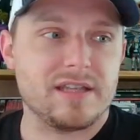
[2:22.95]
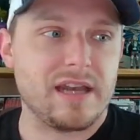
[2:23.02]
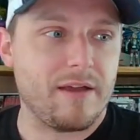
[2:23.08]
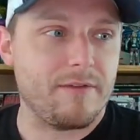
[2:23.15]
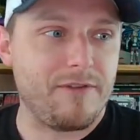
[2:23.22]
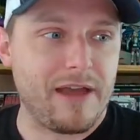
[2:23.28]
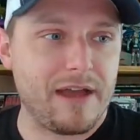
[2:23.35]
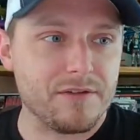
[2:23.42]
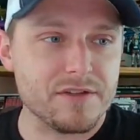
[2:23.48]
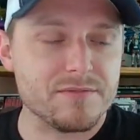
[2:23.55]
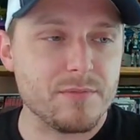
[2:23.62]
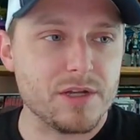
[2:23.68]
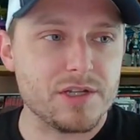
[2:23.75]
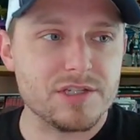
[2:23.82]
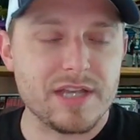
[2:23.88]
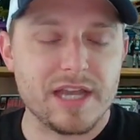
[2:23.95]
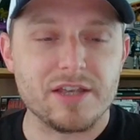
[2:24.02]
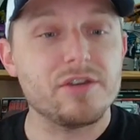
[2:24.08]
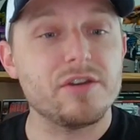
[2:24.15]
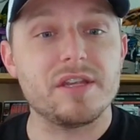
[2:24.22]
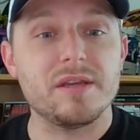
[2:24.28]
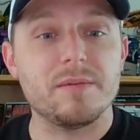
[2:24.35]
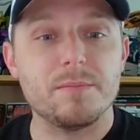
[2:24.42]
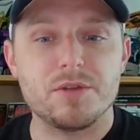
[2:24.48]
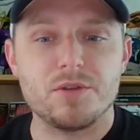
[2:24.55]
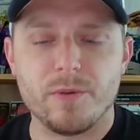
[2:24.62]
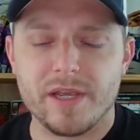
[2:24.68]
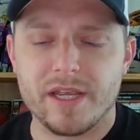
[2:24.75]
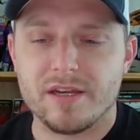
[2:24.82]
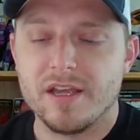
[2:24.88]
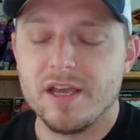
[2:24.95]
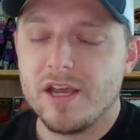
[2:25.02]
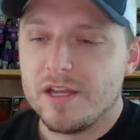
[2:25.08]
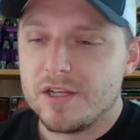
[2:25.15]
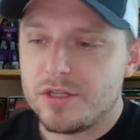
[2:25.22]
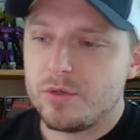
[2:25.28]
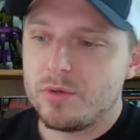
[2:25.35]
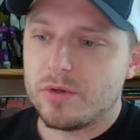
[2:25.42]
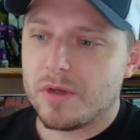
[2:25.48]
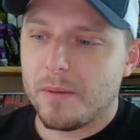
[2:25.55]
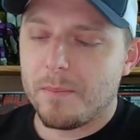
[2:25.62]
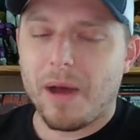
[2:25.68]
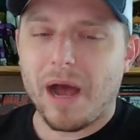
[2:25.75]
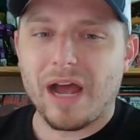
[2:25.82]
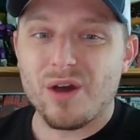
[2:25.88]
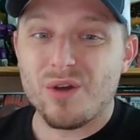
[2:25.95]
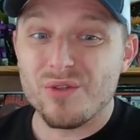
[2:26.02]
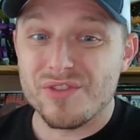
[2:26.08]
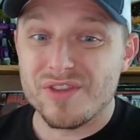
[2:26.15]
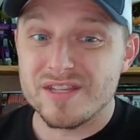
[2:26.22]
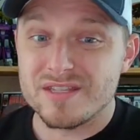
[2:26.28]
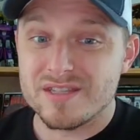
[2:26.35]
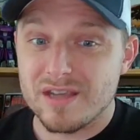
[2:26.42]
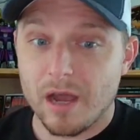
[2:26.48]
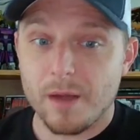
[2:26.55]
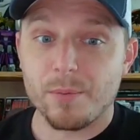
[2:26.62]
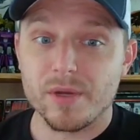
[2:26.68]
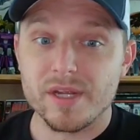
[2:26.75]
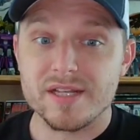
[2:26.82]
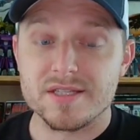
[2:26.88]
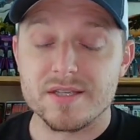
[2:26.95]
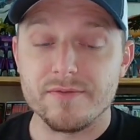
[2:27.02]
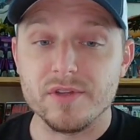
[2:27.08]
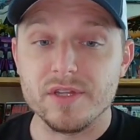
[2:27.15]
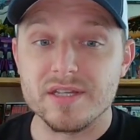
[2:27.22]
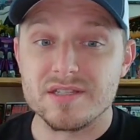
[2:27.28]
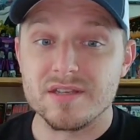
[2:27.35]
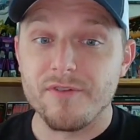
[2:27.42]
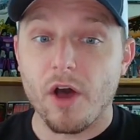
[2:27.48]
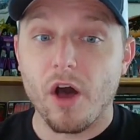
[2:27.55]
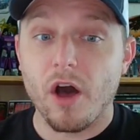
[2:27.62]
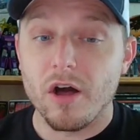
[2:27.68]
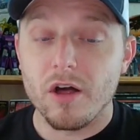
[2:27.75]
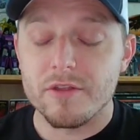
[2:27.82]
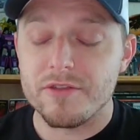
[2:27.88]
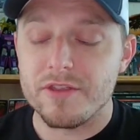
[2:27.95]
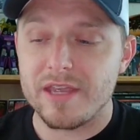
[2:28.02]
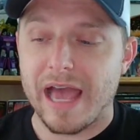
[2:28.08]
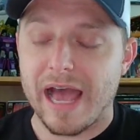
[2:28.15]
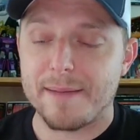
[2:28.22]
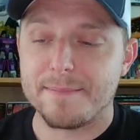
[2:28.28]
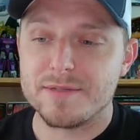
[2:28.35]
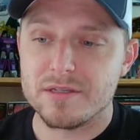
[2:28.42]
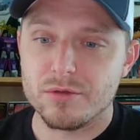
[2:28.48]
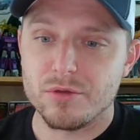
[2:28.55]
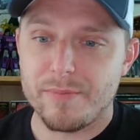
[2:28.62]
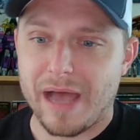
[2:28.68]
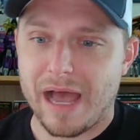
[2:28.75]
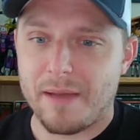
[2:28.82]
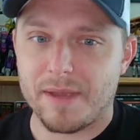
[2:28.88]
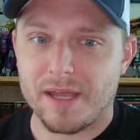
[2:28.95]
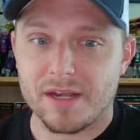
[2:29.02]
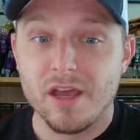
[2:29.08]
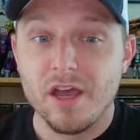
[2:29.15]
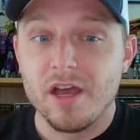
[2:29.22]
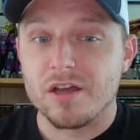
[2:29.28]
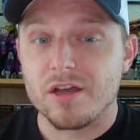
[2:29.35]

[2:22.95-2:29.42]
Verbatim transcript: and I found as much as I could in between to compile this comprehensive list of all the Absolute Batman